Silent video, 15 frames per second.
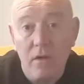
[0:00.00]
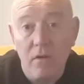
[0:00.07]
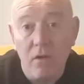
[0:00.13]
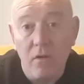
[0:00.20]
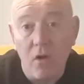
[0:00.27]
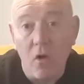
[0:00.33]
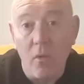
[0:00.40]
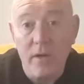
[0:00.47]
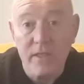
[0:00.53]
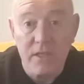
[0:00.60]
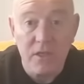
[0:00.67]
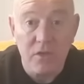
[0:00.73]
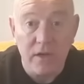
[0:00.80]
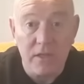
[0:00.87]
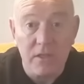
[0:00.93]
Always
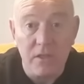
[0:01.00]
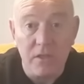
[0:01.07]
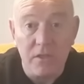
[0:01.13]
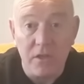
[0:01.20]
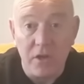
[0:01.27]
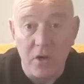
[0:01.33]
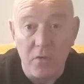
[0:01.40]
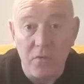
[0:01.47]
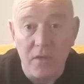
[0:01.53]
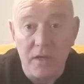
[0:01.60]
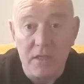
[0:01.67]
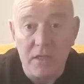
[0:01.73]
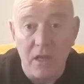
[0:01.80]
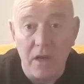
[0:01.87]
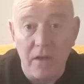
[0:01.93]
interested to know
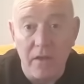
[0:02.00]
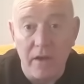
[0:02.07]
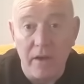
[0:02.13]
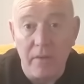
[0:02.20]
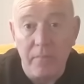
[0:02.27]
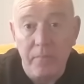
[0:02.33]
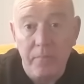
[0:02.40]
things like that.